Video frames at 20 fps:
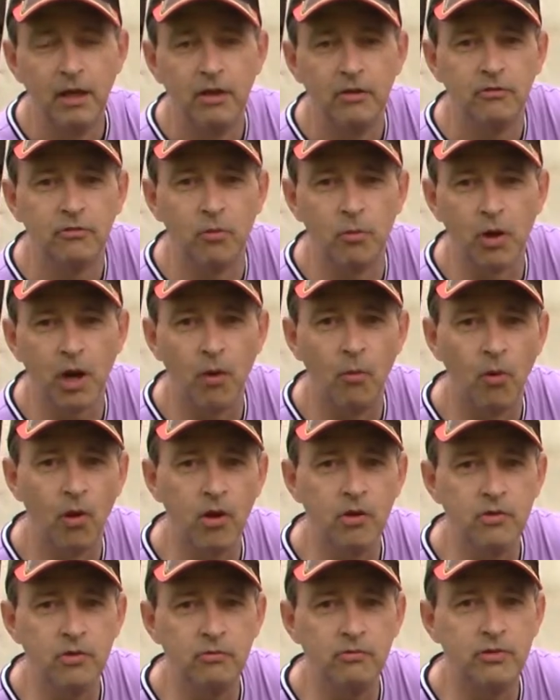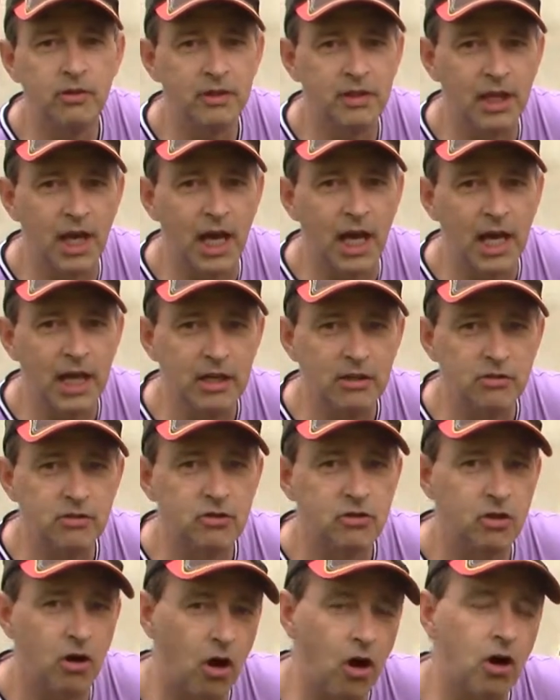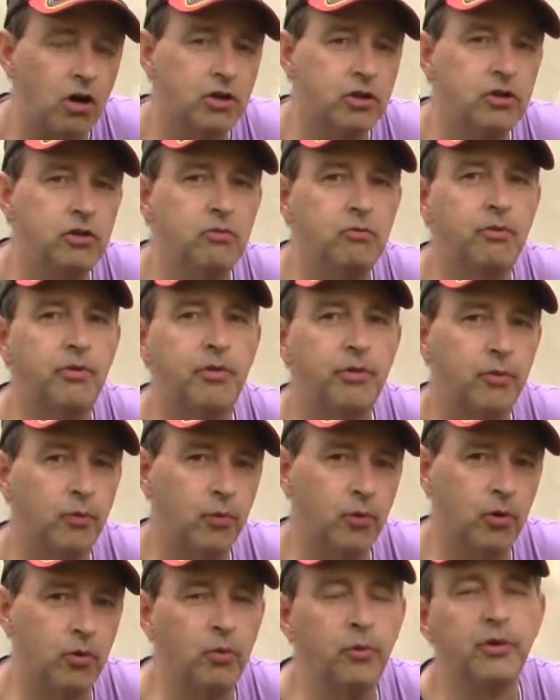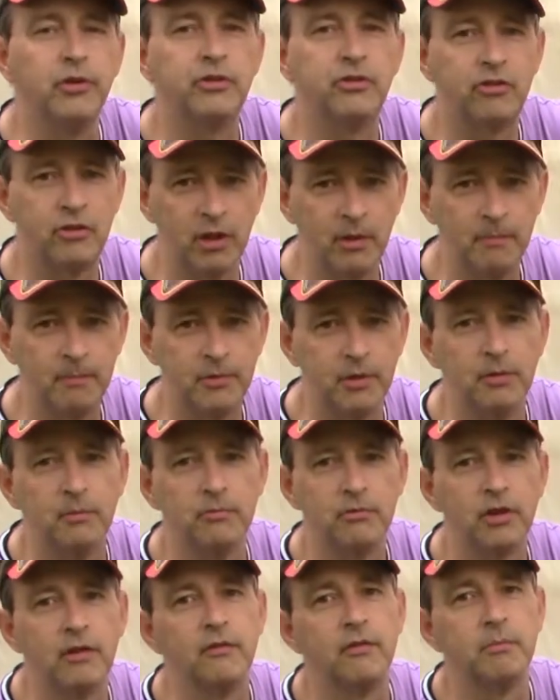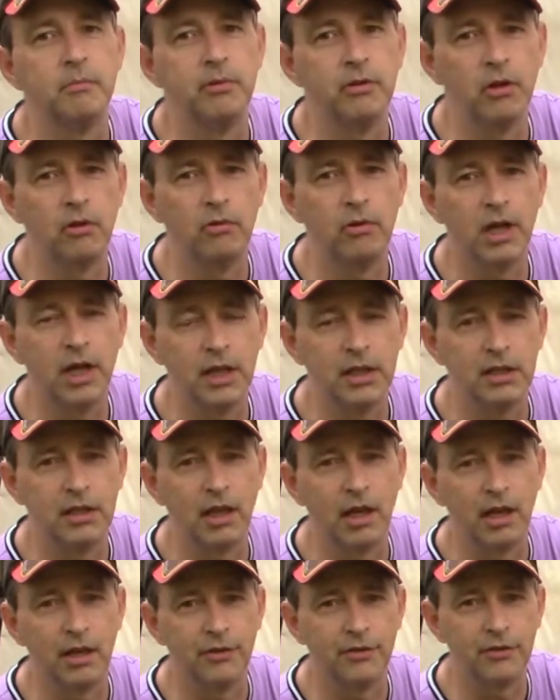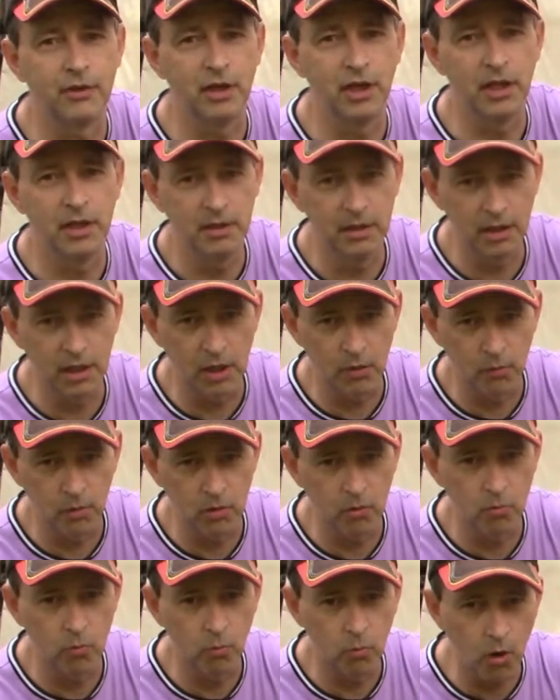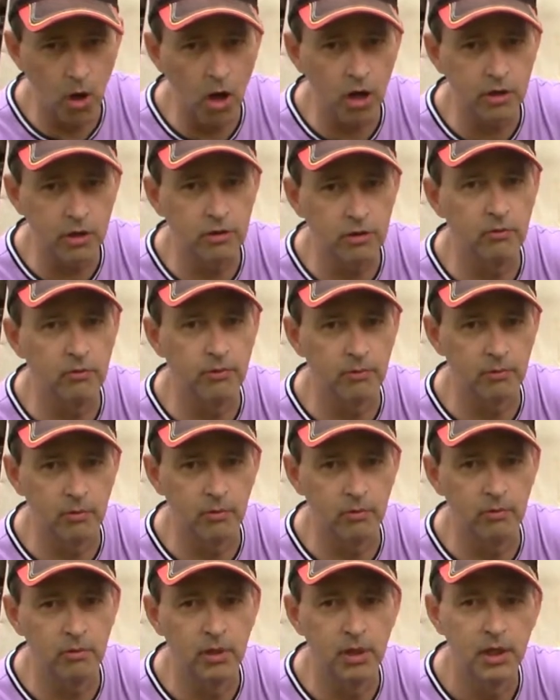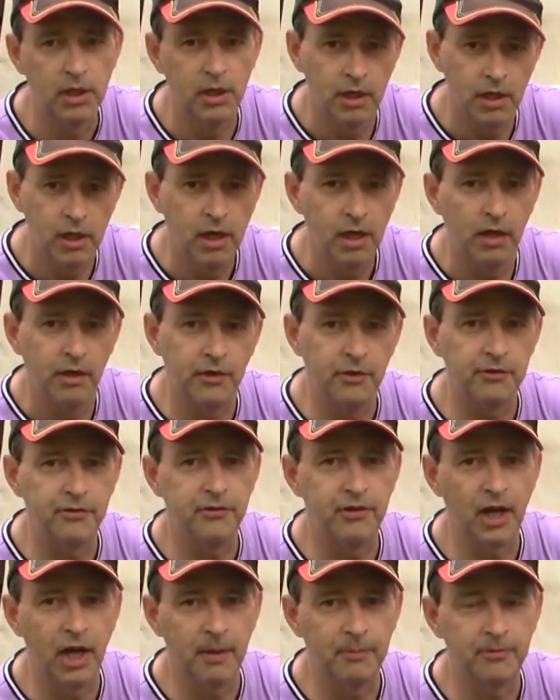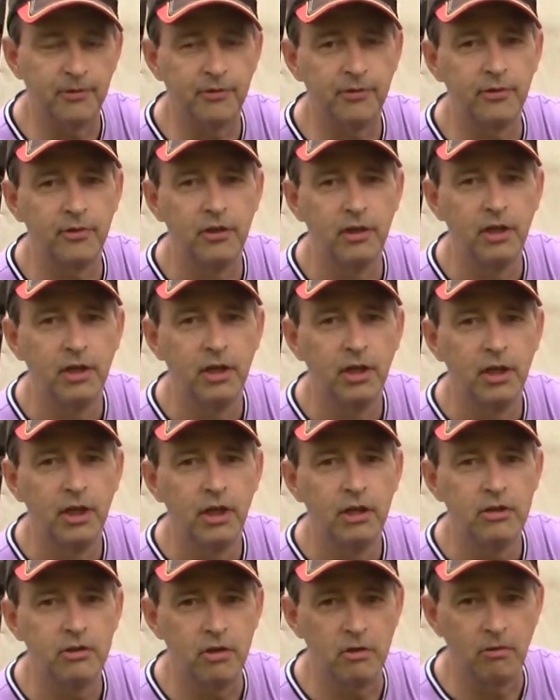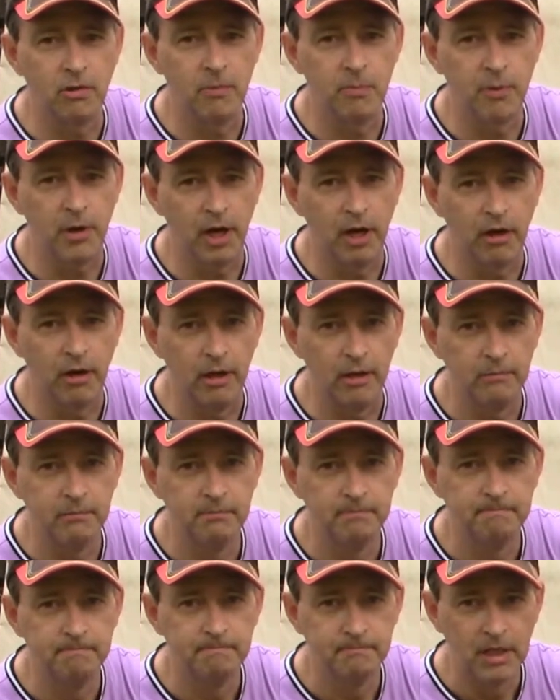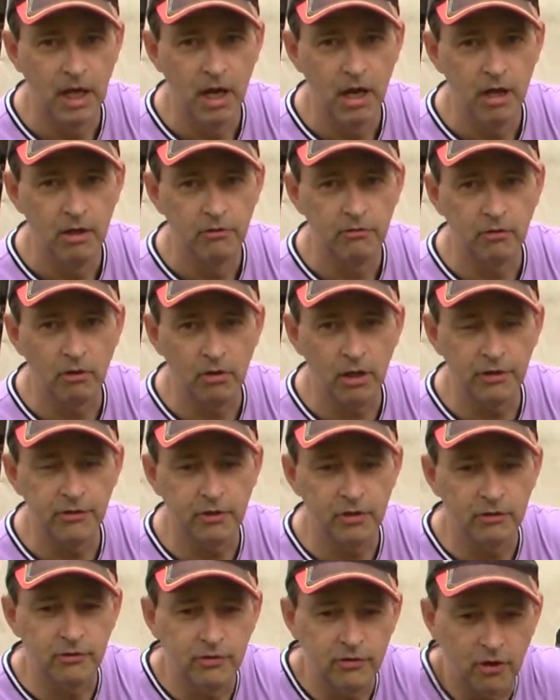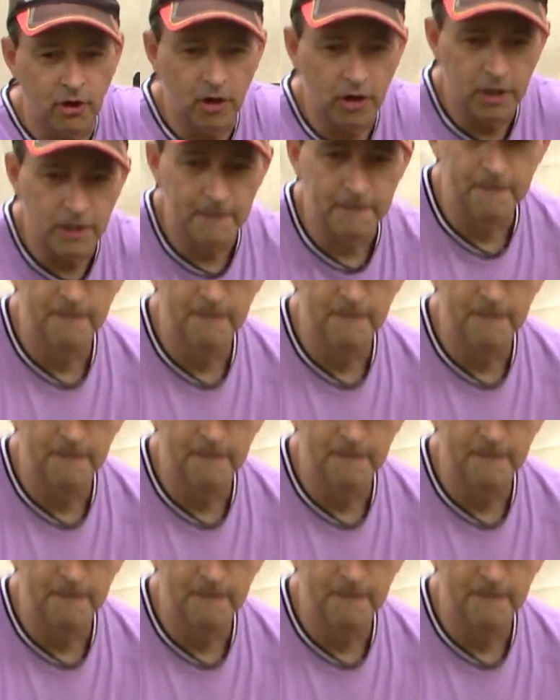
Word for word: So what I want to do today is talk you through the symptoms of a blown head gasket and then I want to walk you through the steps to repair it. So let's get started.